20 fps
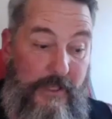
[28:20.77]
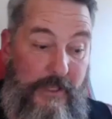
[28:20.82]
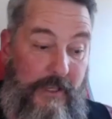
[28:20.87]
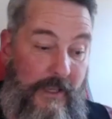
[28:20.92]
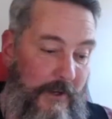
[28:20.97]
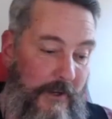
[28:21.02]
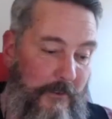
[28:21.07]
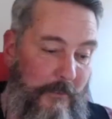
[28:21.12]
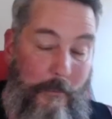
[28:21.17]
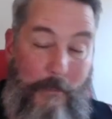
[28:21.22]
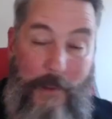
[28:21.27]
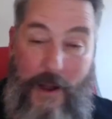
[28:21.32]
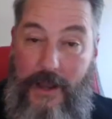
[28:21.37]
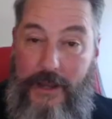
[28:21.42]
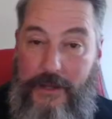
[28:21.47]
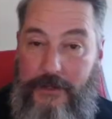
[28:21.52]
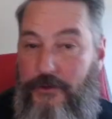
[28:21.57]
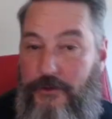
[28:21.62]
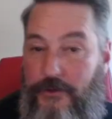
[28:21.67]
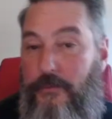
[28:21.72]
don't
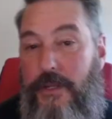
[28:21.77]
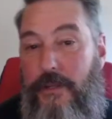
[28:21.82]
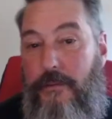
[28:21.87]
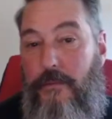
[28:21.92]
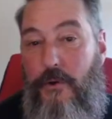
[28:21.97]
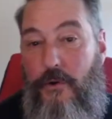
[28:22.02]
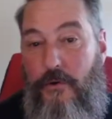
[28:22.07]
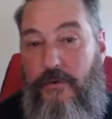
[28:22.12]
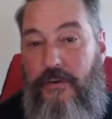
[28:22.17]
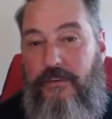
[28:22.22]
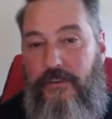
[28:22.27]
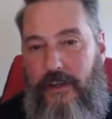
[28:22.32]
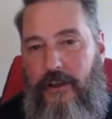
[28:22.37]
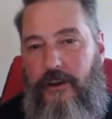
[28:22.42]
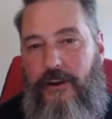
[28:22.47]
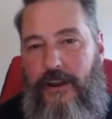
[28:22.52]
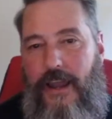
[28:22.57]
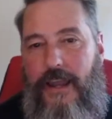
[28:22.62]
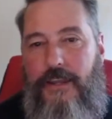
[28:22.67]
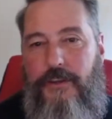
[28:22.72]
buy too many movies like
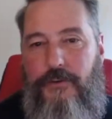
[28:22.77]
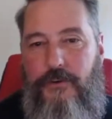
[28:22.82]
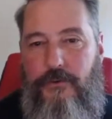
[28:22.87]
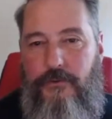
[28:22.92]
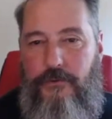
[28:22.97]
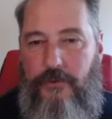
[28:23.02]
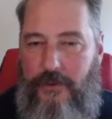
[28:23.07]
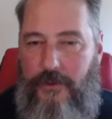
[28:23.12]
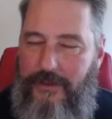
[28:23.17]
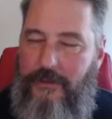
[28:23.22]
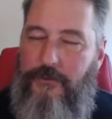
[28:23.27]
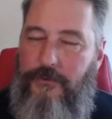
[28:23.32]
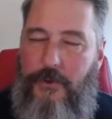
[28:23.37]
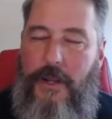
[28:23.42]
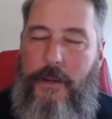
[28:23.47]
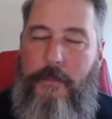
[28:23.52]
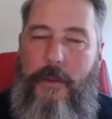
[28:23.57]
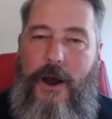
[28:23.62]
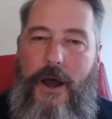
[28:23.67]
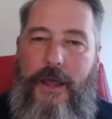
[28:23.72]
on iTunes. This one
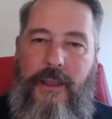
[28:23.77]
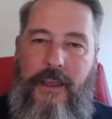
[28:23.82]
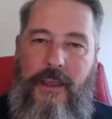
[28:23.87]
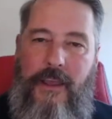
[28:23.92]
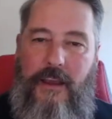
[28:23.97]
I bought.